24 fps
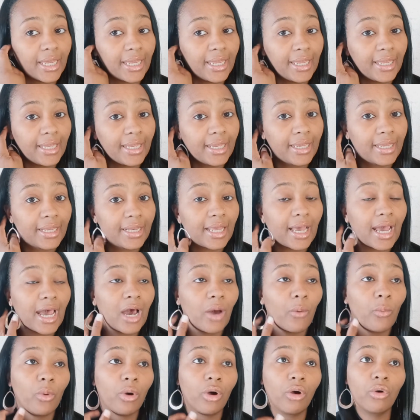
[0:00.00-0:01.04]
And I
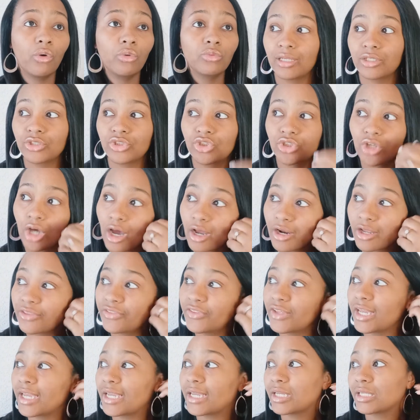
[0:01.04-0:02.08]
want
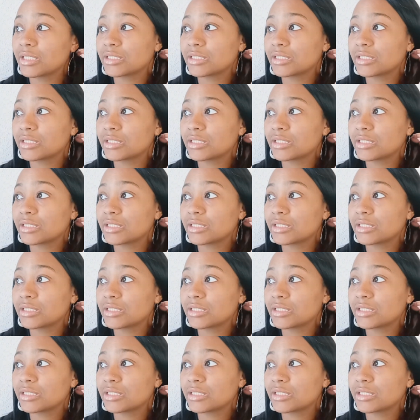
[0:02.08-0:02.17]
Jonathan and